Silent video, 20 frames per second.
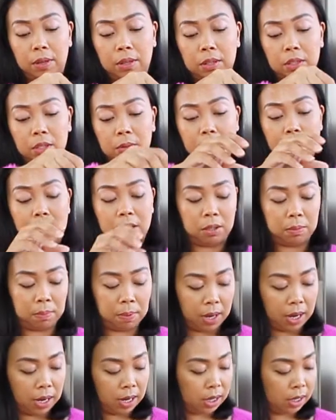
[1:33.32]
tomato
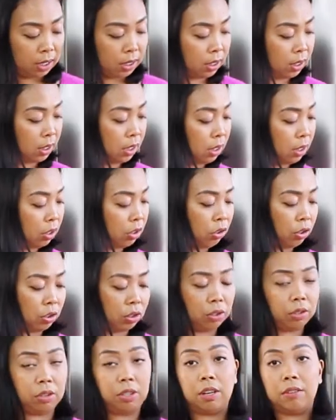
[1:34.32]
paste. This is
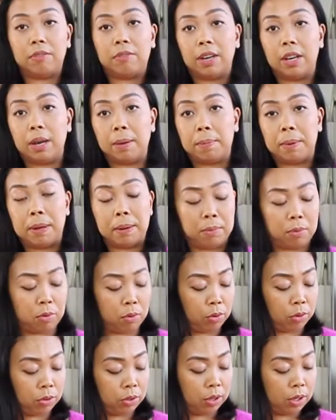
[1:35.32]
just to give it a bit
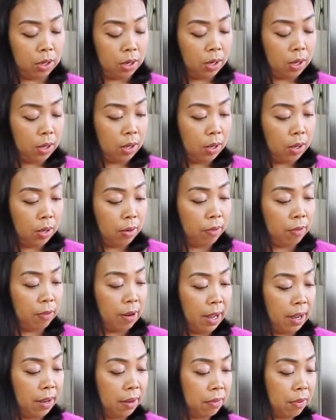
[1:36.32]
more
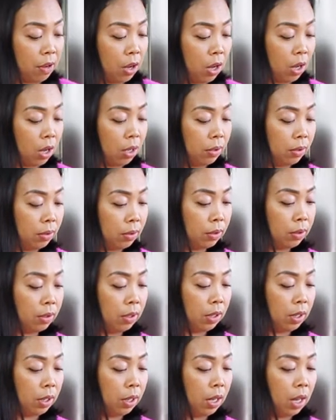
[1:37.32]
flavor.
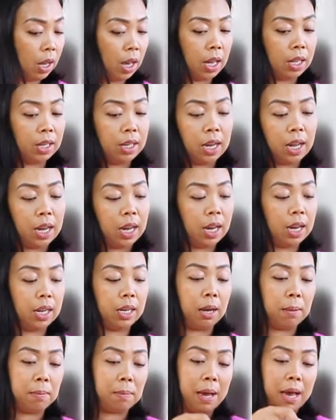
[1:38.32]
And
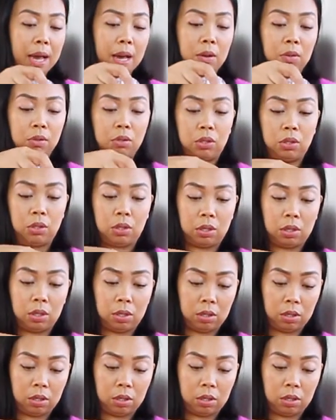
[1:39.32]
then about